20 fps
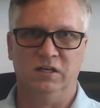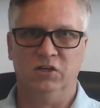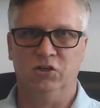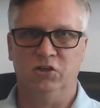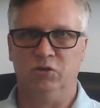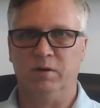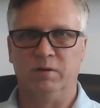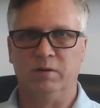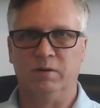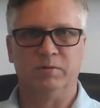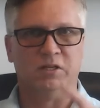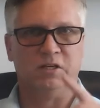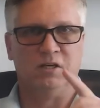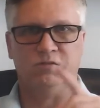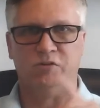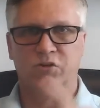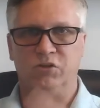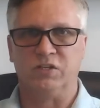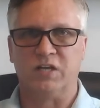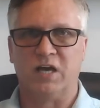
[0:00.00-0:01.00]
you'd be able to give
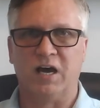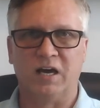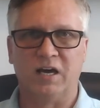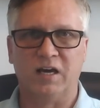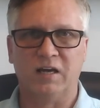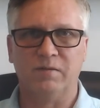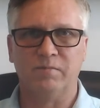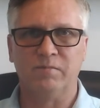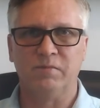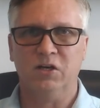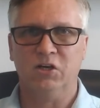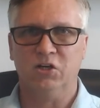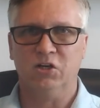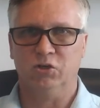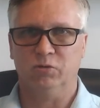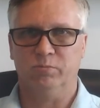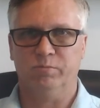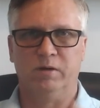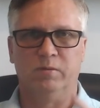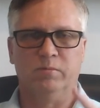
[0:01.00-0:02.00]
your time
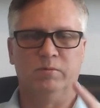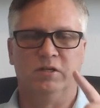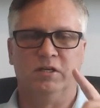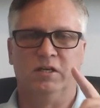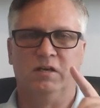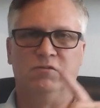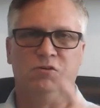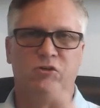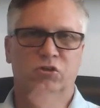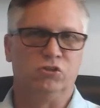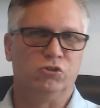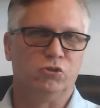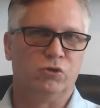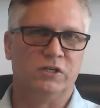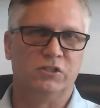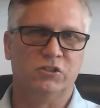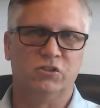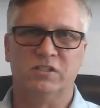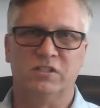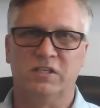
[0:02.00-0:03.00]
you'd be able to give your
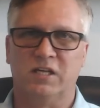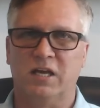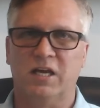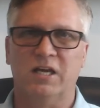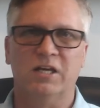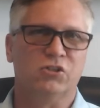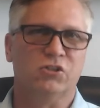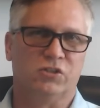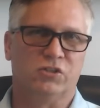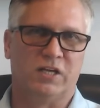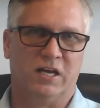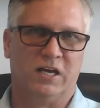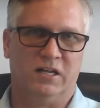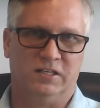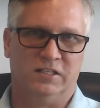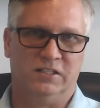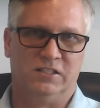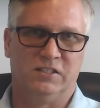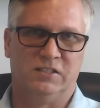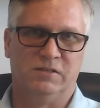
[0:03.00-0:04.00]
treasures and your
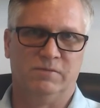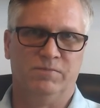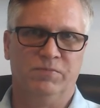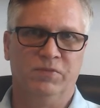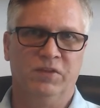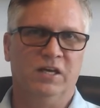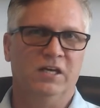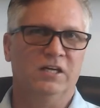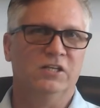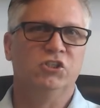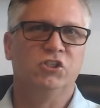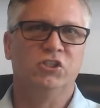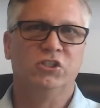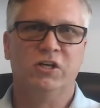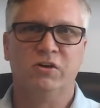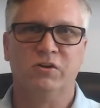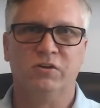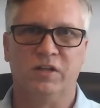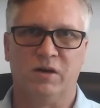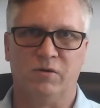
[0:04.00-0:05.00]
talents and
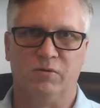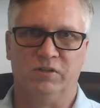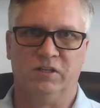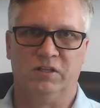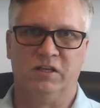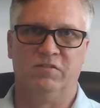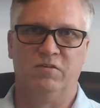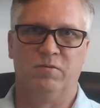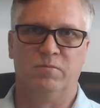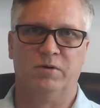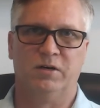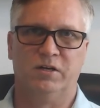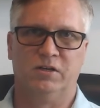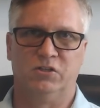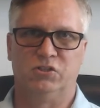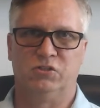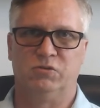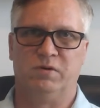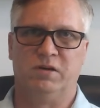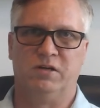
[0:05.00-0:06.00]
share that with everybody
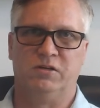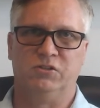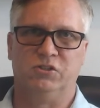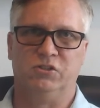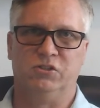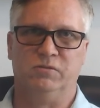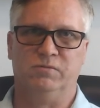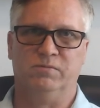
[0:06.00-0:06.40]
else around you